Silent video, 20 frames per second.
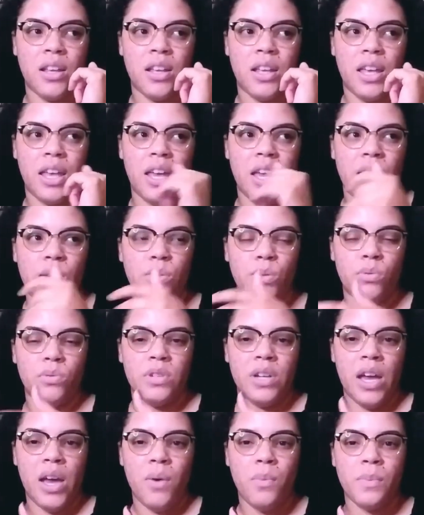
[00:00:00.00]

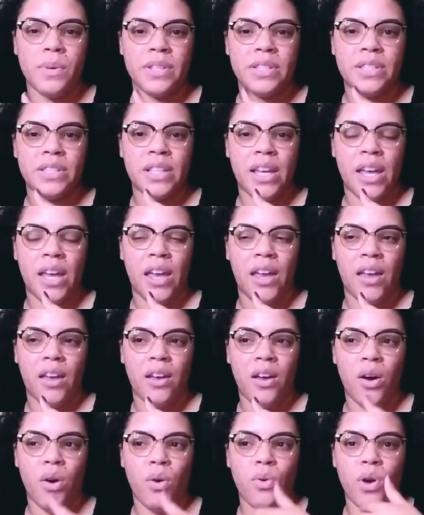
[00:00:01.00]
Antoinette was saying,
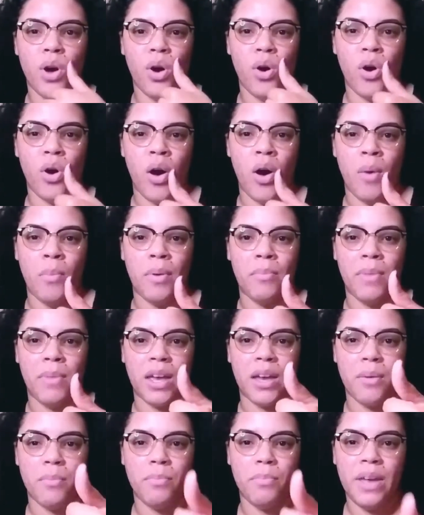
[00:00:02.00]
Oh, go home and make
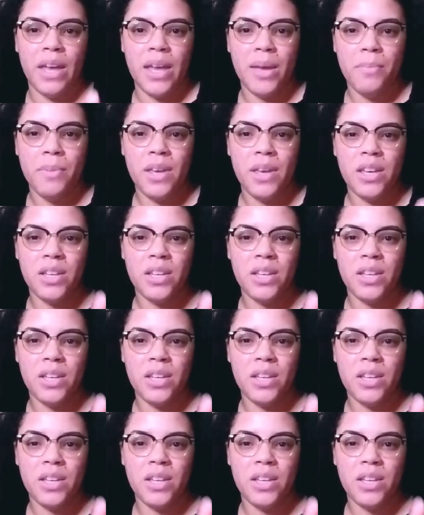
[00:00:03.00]
a baby.